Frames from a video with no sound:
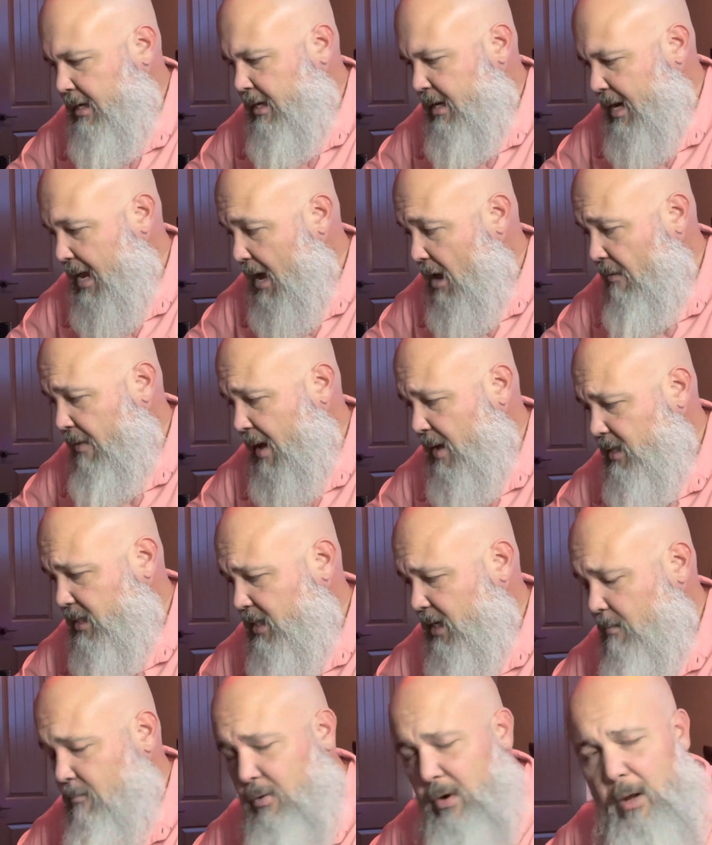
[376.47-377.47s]
Now, that
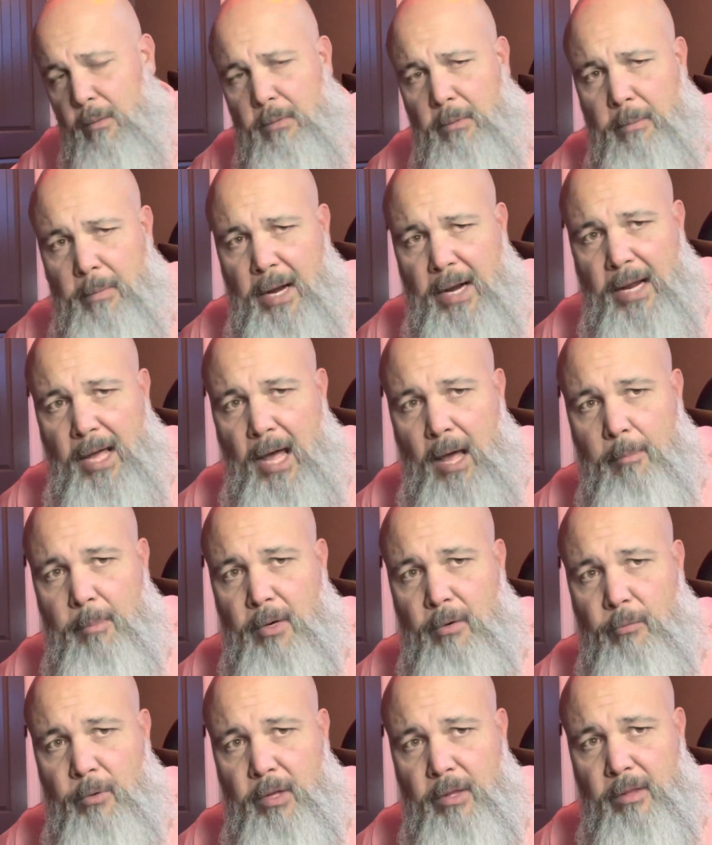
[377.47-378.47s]
same problem might
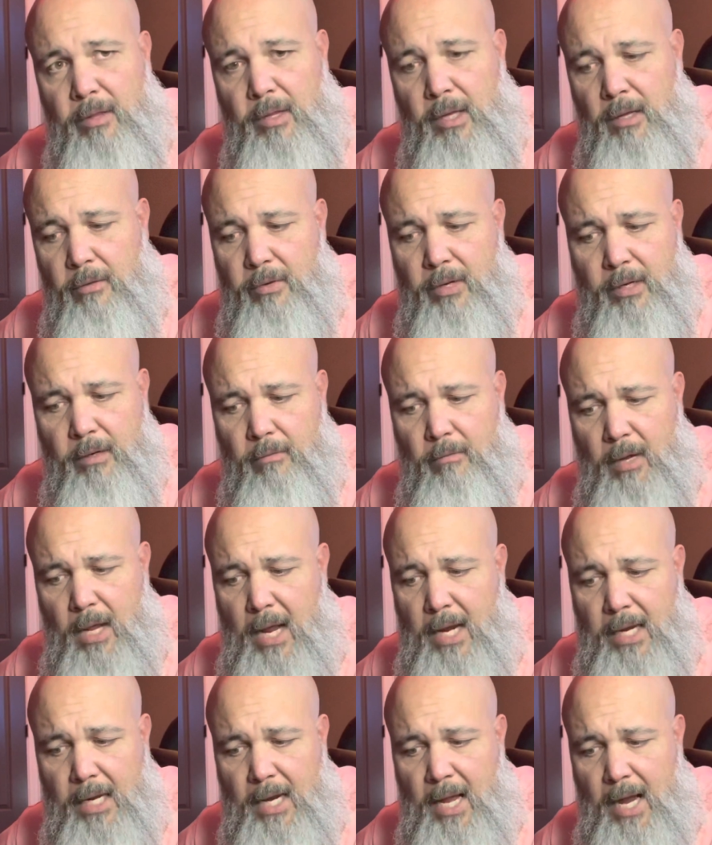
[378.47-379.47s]
happen with even
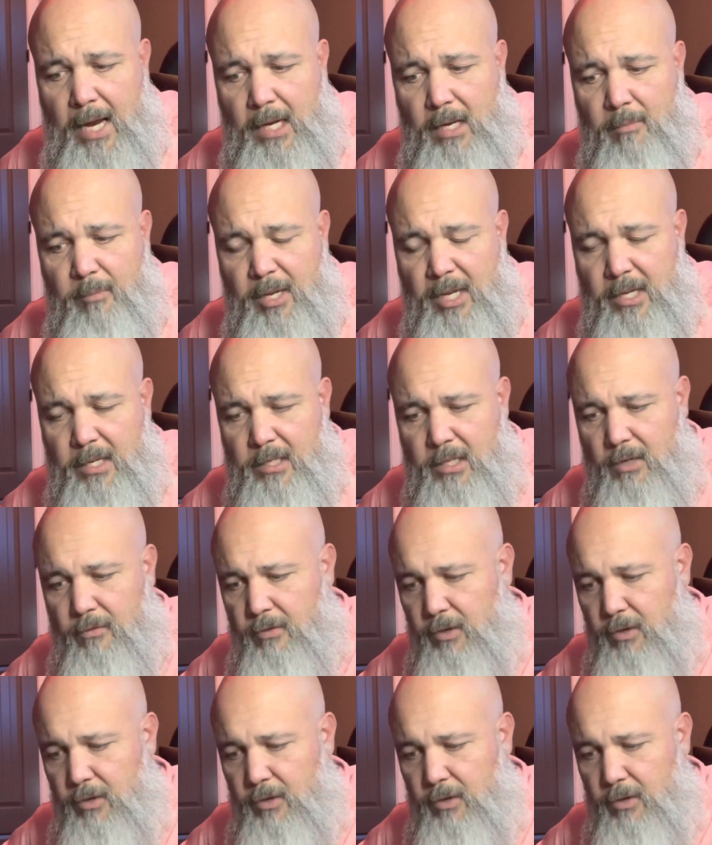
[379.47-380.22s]
any 90, because